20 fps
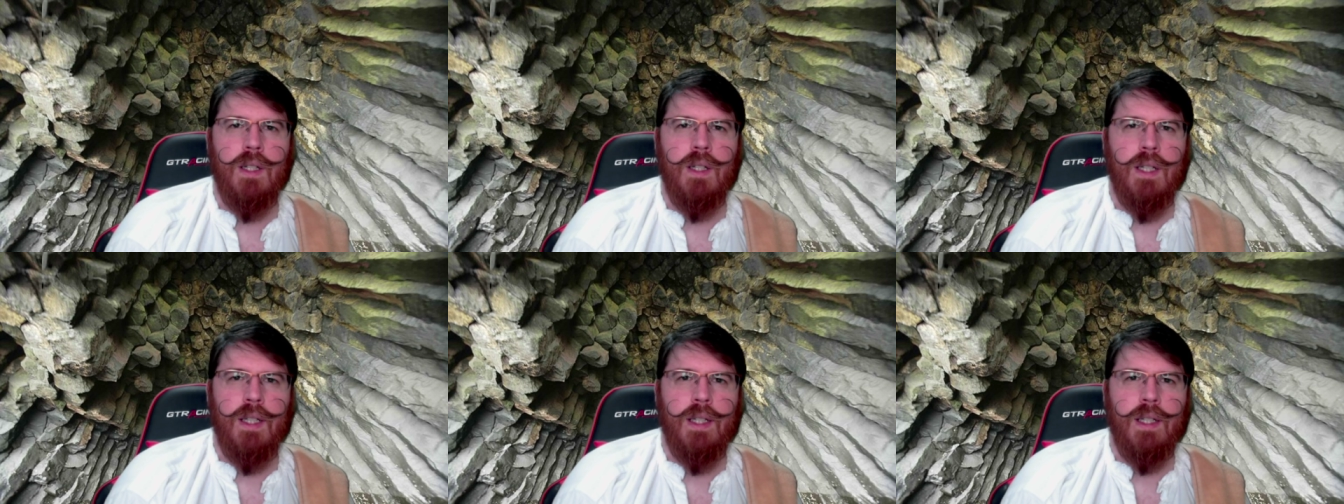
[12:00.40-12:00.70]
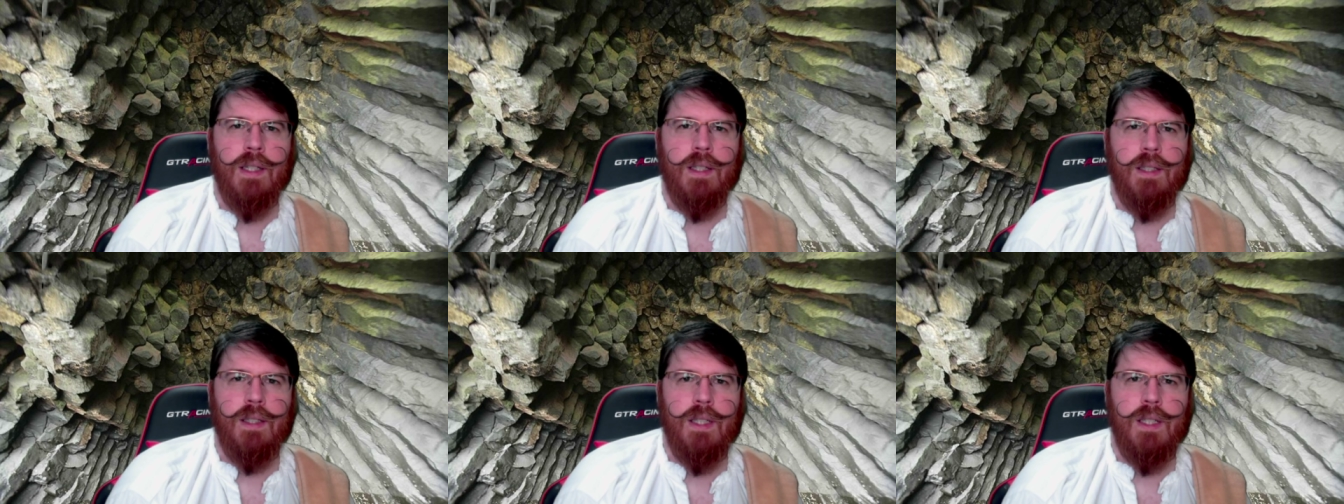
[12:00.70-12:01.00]

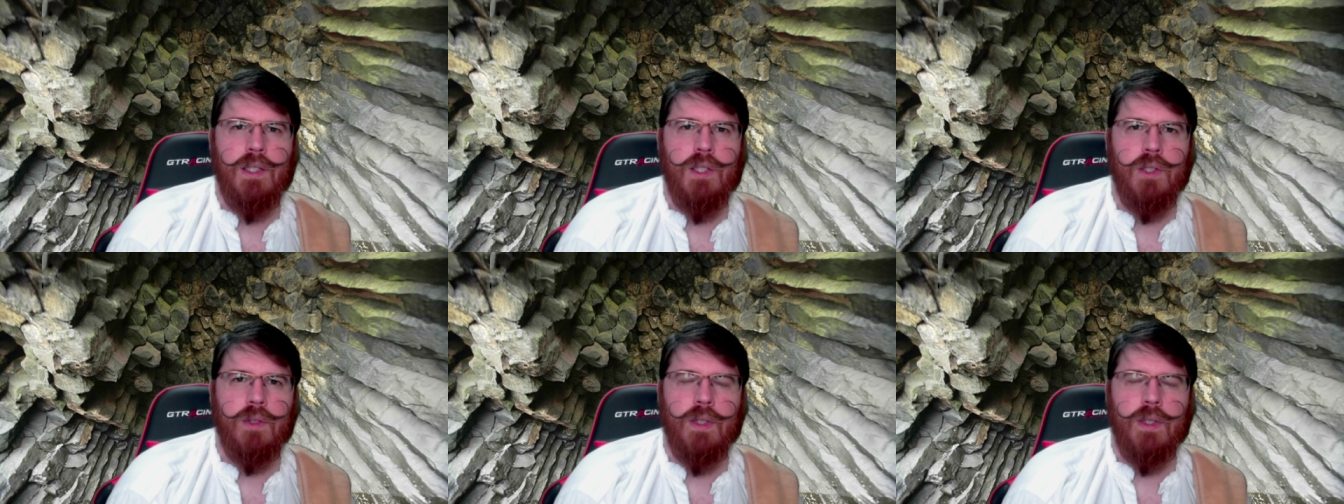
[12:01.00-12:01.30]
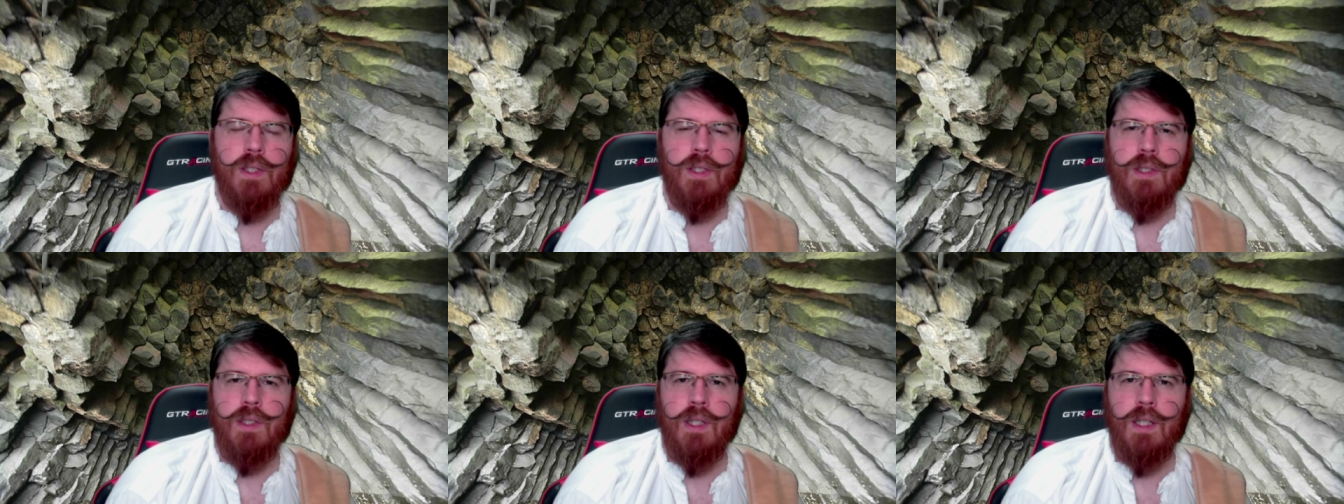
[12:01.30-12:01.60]
uh, into
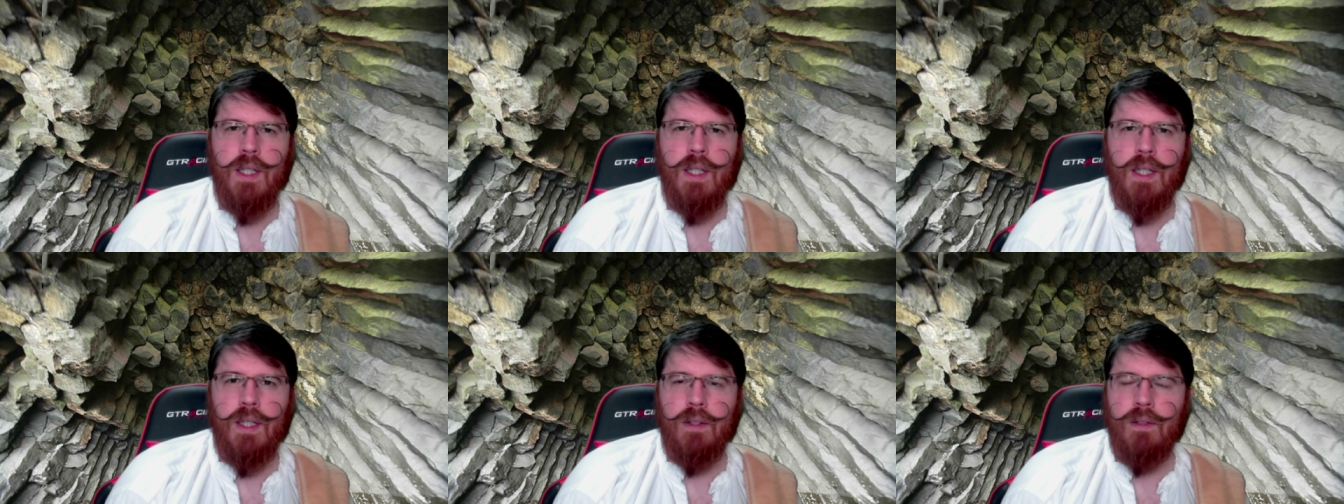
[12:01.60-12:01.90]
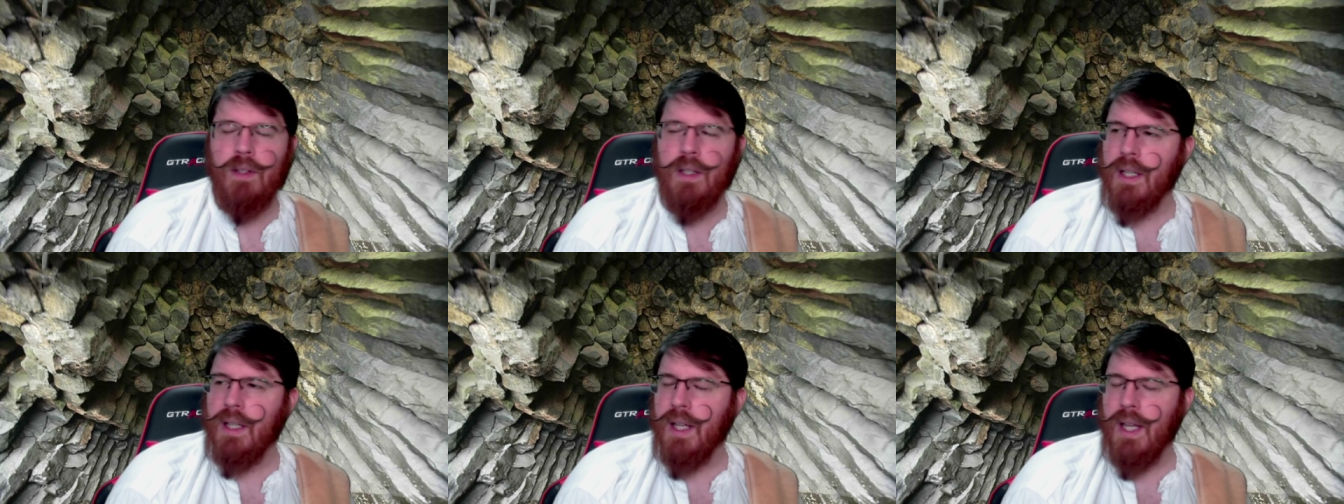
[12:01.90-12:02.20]
a, a
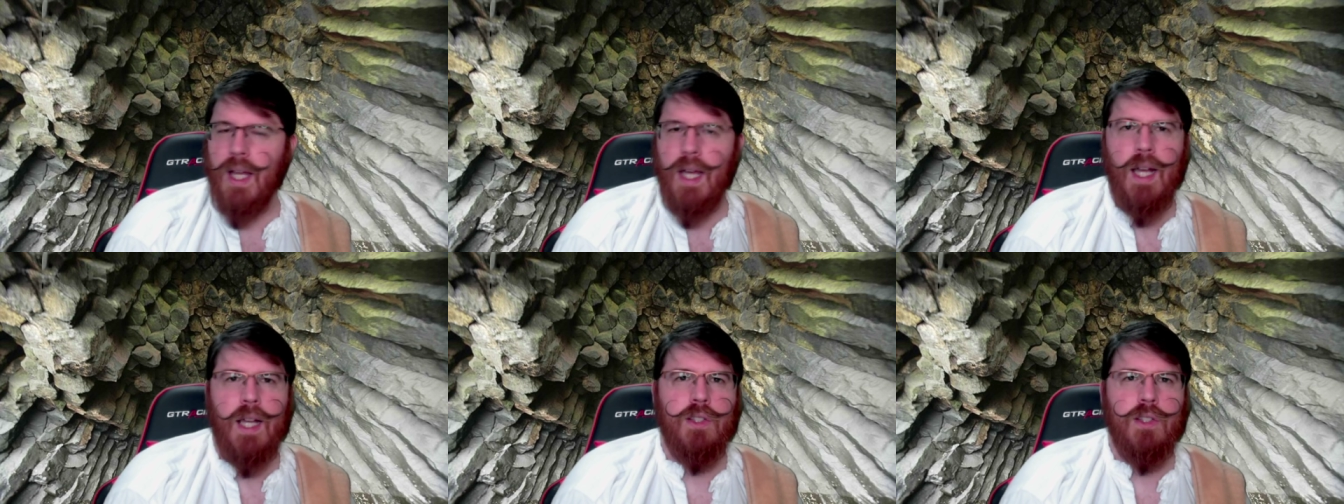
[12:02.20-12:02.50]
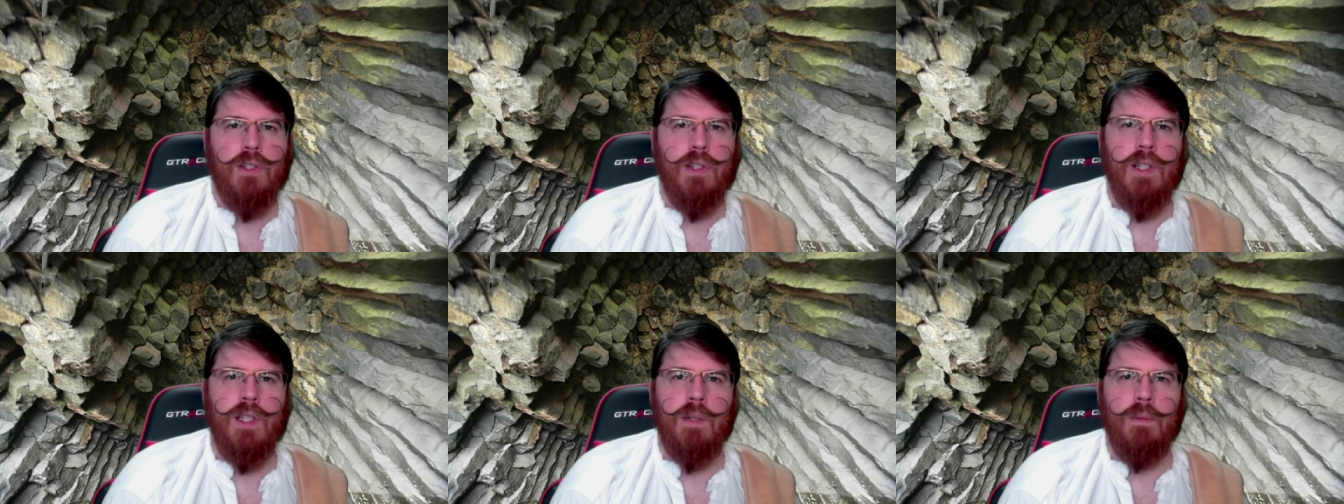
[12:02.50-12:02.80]

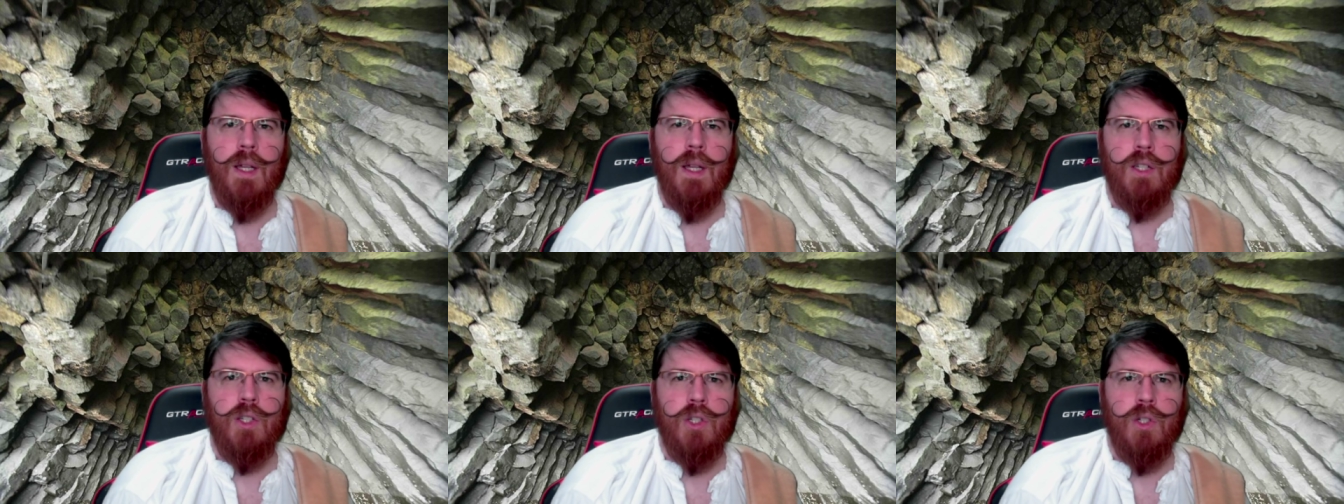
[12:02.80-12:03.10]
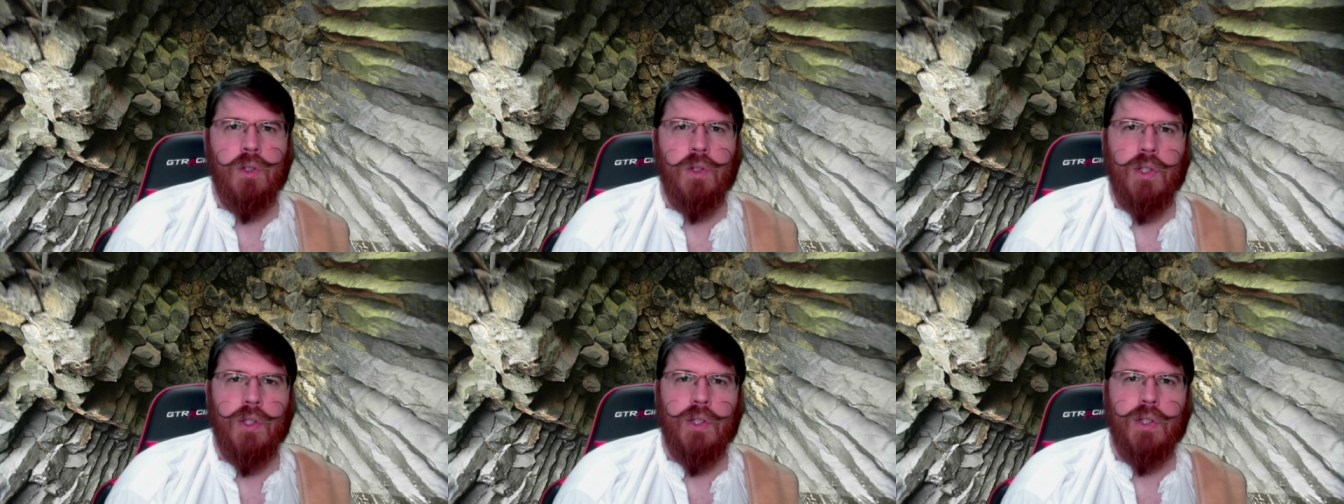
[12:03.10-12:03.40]
extra
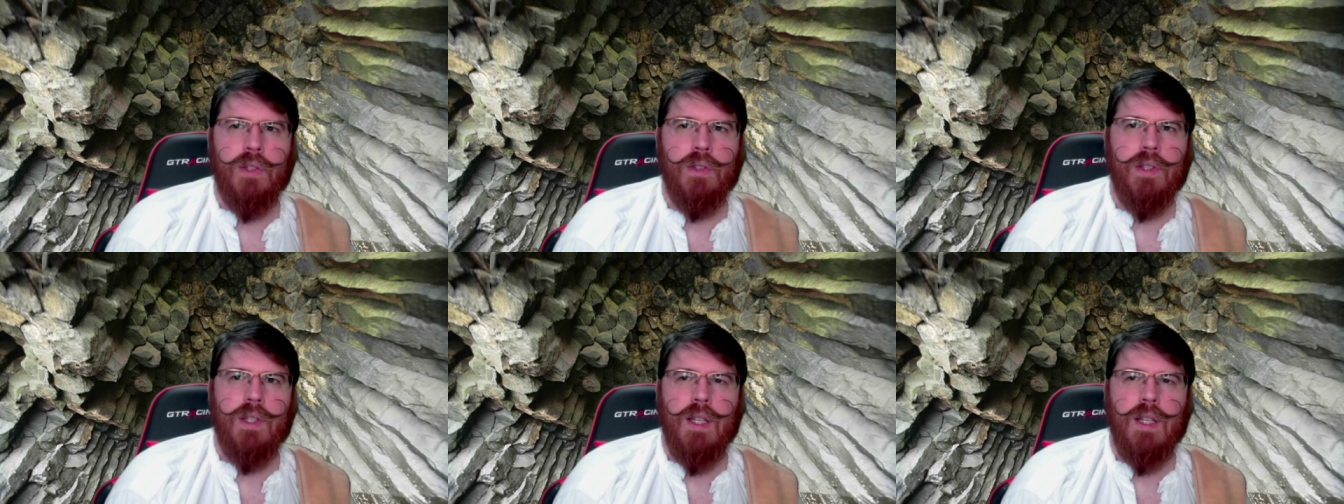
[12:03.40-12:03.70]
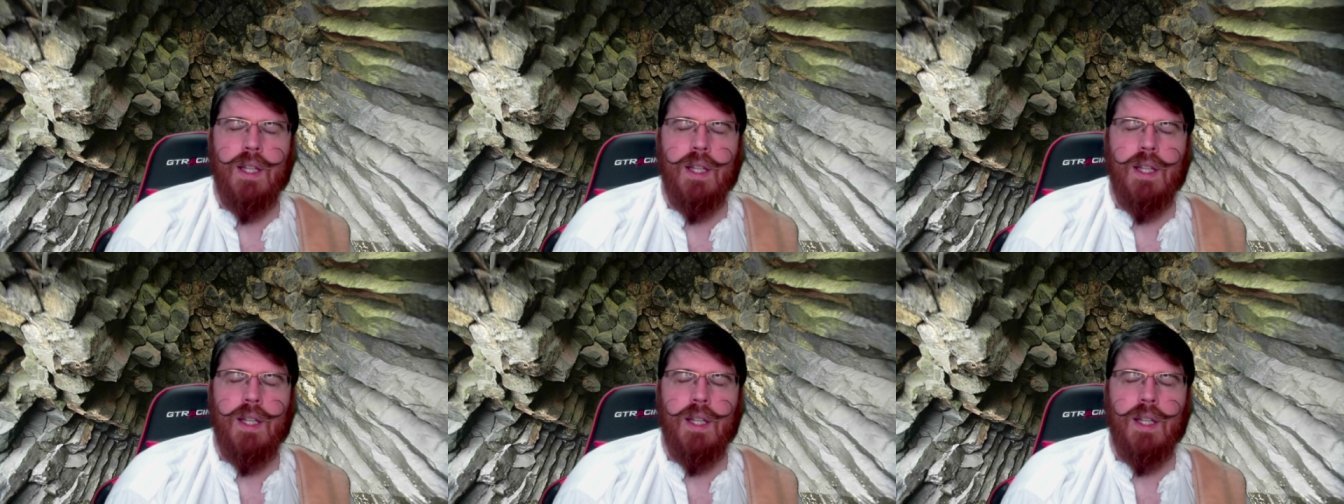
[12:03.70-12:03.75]
dimensional